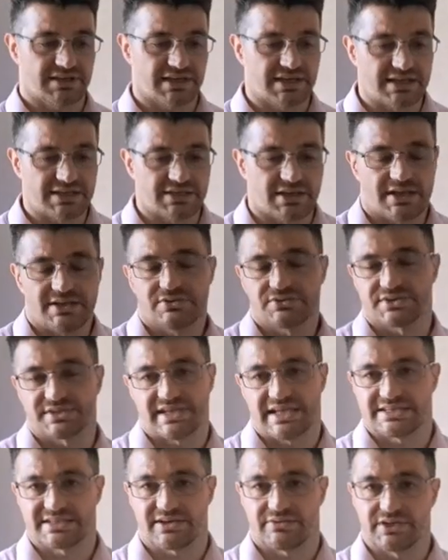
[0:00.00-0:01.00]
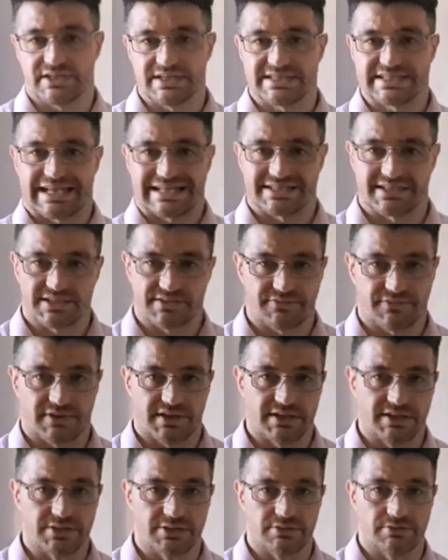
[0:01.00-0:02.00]
it doesn't necessarily
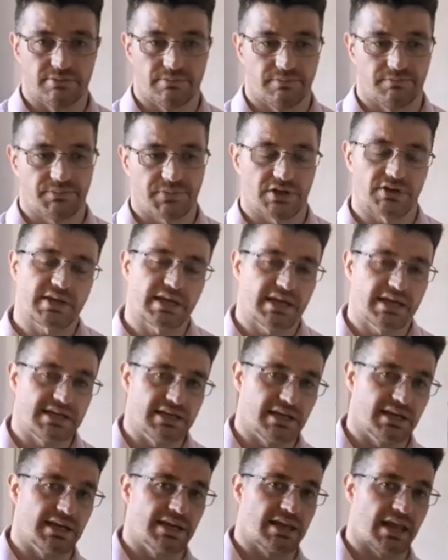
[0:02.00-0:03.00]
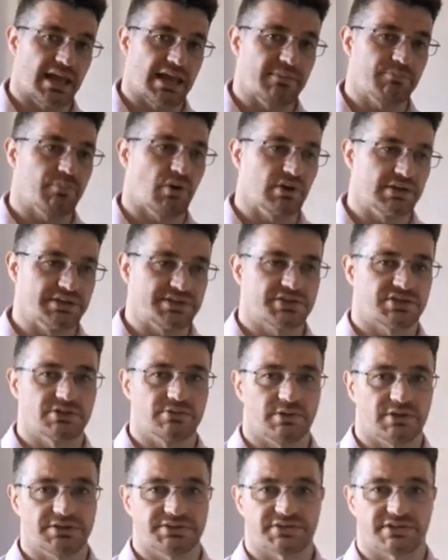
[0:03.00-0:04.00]
satisfy you. Okay, it points
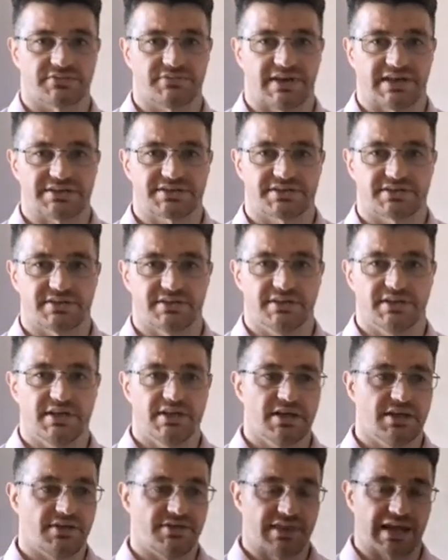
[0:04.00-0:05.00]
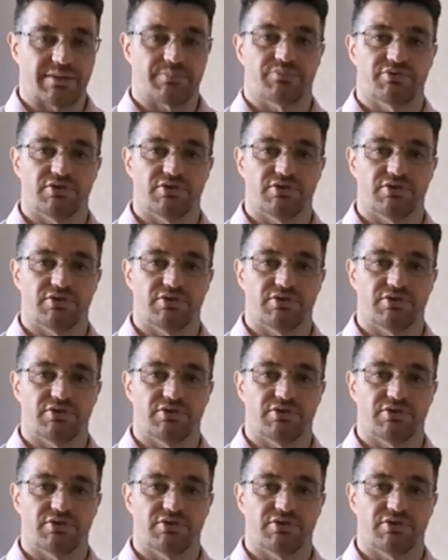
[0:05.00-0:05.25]
towards the fact that that